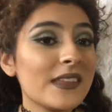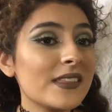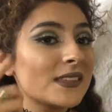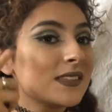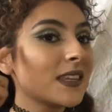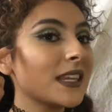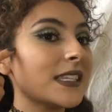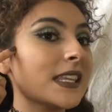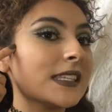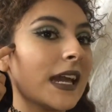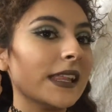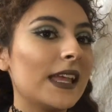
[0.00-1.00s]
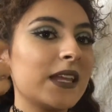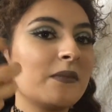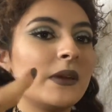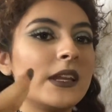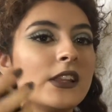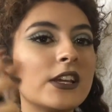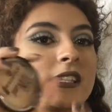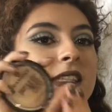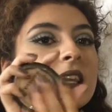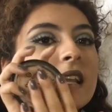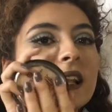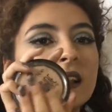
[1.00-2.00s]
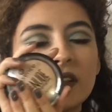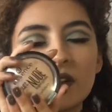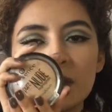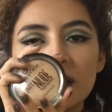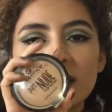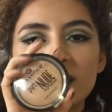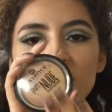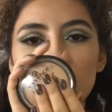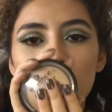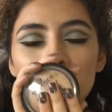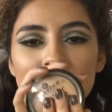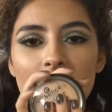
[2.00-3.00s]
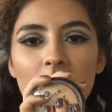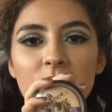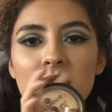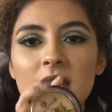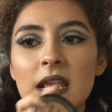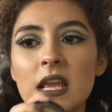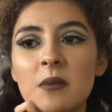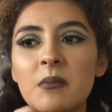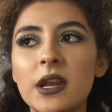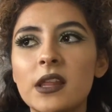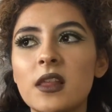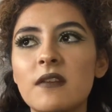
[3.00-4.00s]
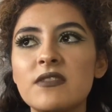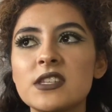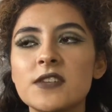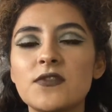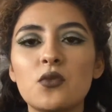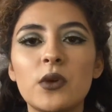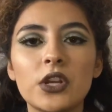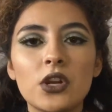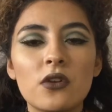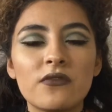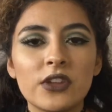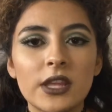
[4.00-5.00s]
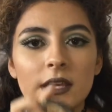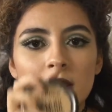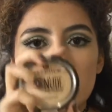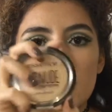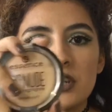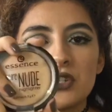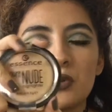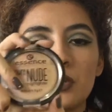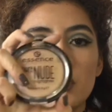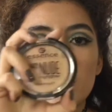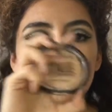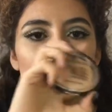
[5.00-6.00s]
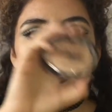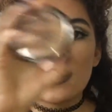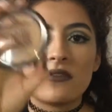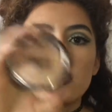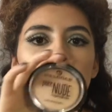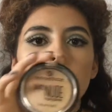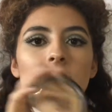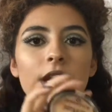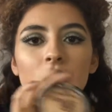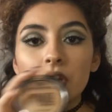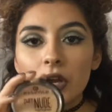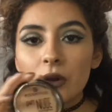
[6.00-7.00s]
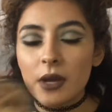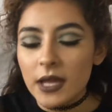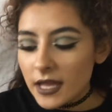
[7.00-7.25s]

this is an intense highlight, but it looks a little bit less toned down. But I love this if you want to go for like a natural look, like everyday kind of glow.